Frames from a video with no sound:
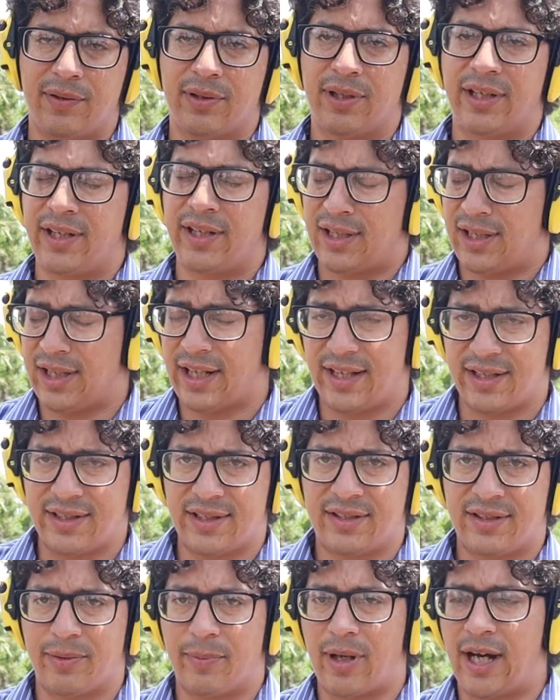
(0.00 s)
you, like I
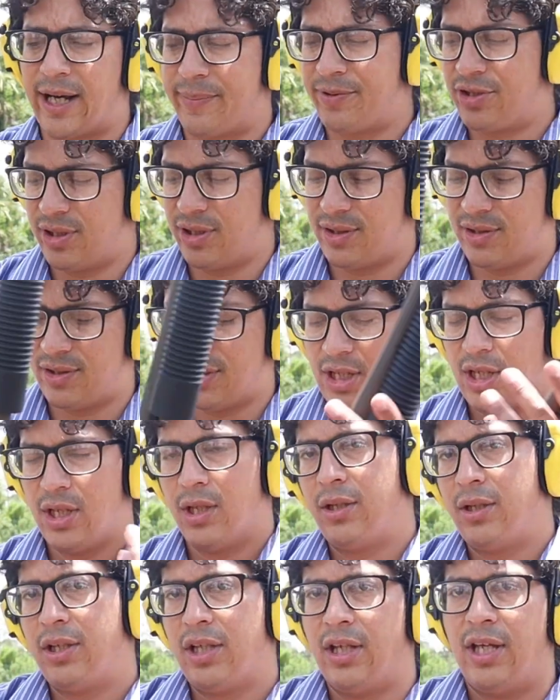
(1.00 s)
said, some options.
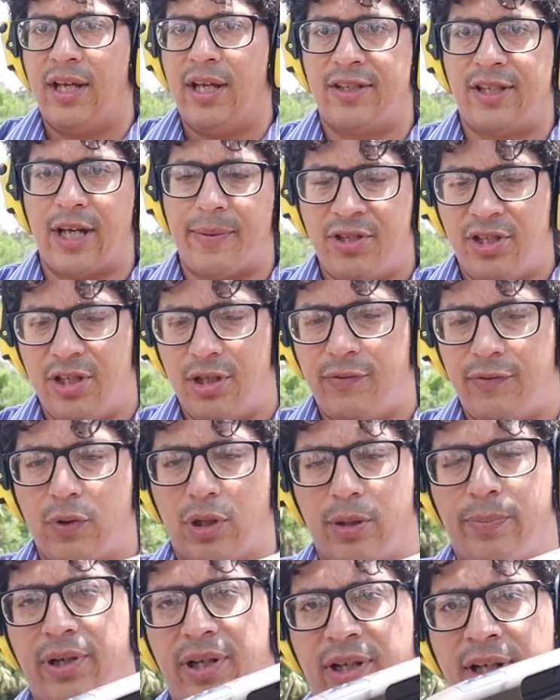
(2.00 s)
It's up to you if
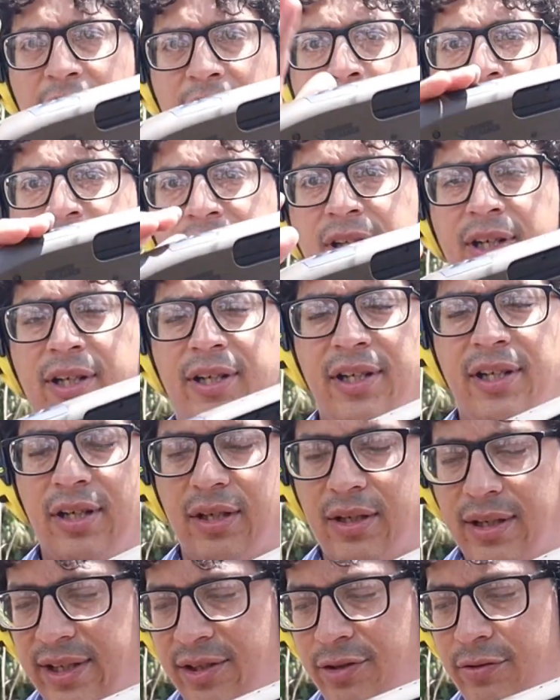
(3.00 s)
you want to put an optic on
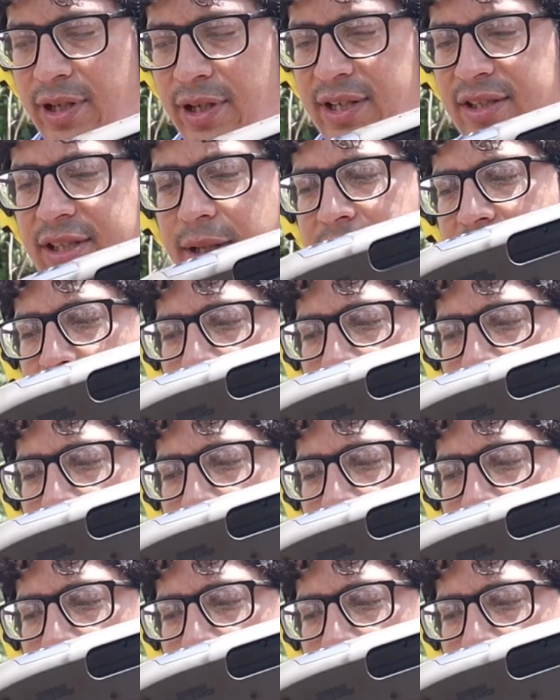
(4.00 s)
here, that's great. It's up